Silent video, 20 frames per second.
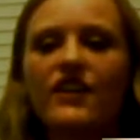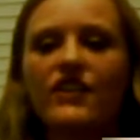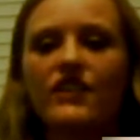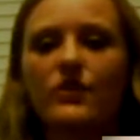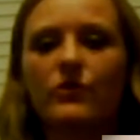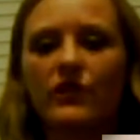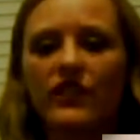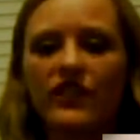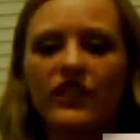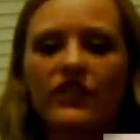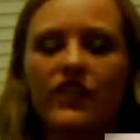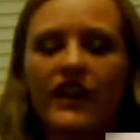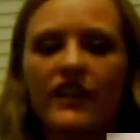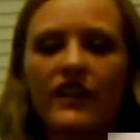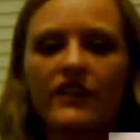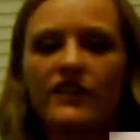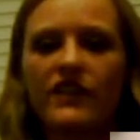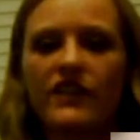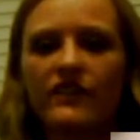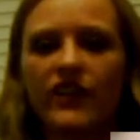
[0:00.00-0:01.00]
So we're the
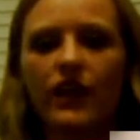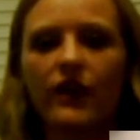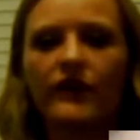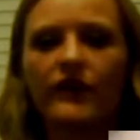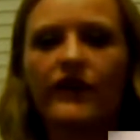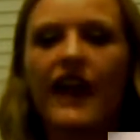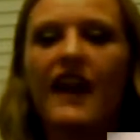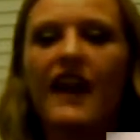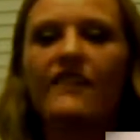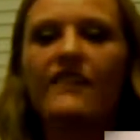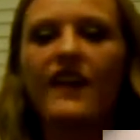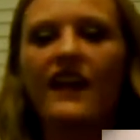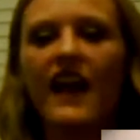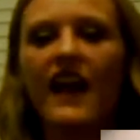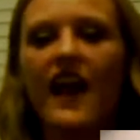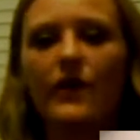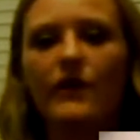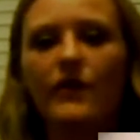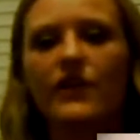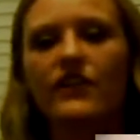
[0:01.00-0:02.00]
creators of our own life, and
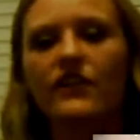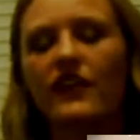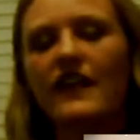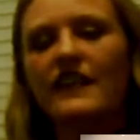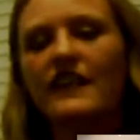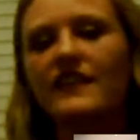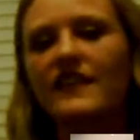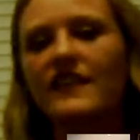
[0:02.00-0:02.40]
how we create